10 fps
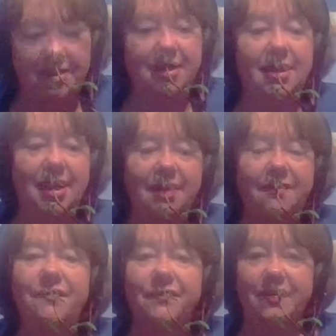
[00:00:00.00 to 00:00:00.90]
that
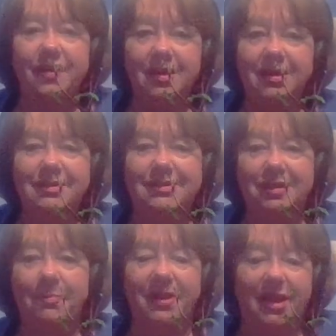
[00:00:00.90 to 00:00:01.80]
if
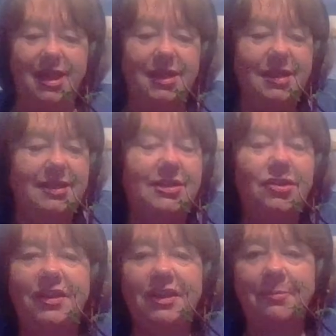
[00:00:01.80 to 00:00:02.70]
somebody
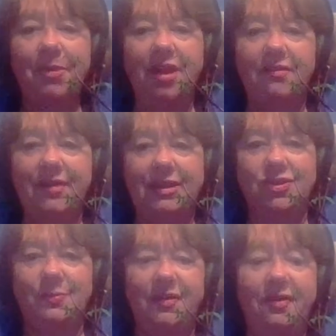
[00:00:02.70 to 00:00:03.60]
is looking at my
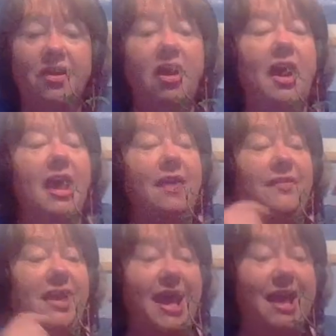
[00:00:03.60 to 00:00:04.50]
arrangement that I
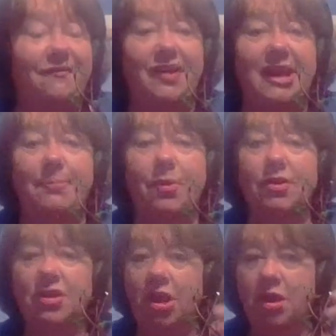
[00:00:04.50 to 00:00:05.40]
have carefully
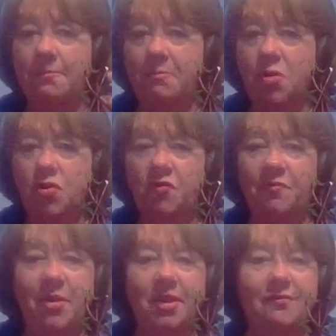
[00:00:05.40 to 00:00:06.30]
put
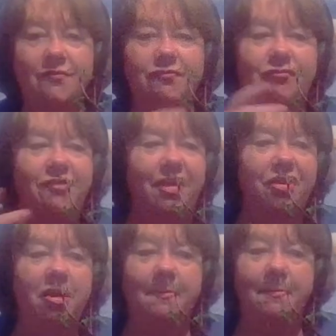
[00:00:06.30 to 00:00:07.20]
movement,
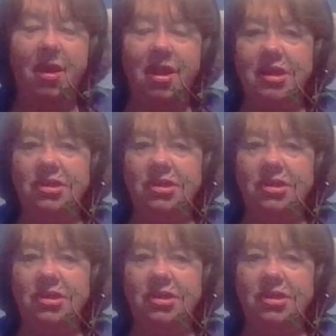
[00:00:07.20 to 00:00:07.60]
rhythm,